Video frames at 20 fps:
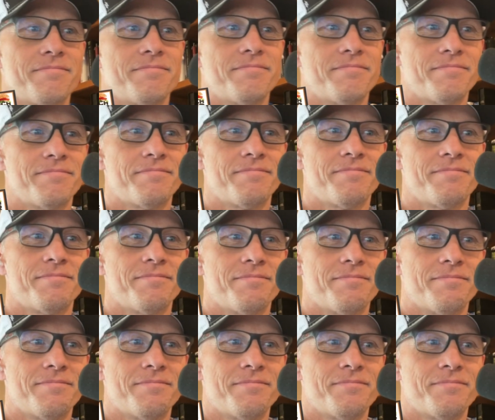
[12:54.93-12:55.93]

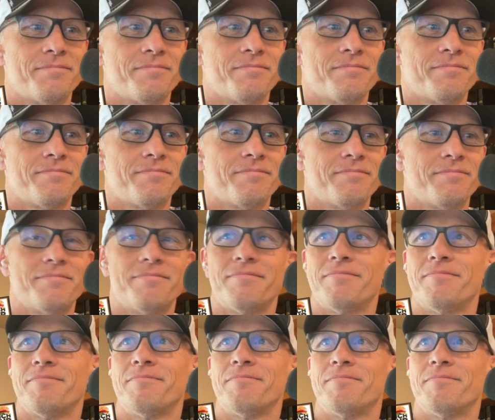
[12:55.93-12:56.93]

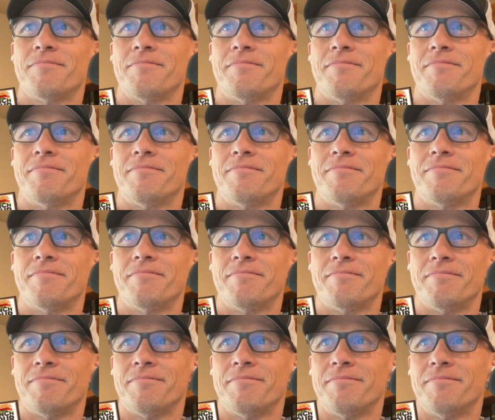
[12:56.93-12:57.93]

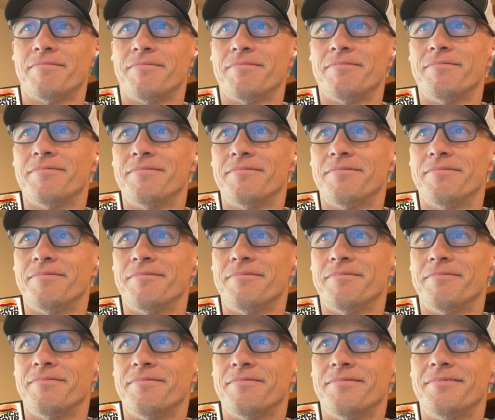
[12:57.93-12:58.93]

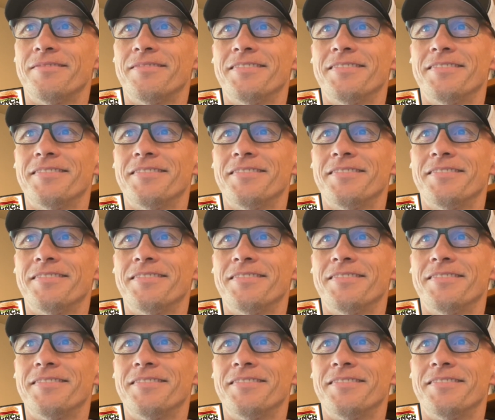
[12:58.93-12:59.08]
No words are spoken by the person on screen.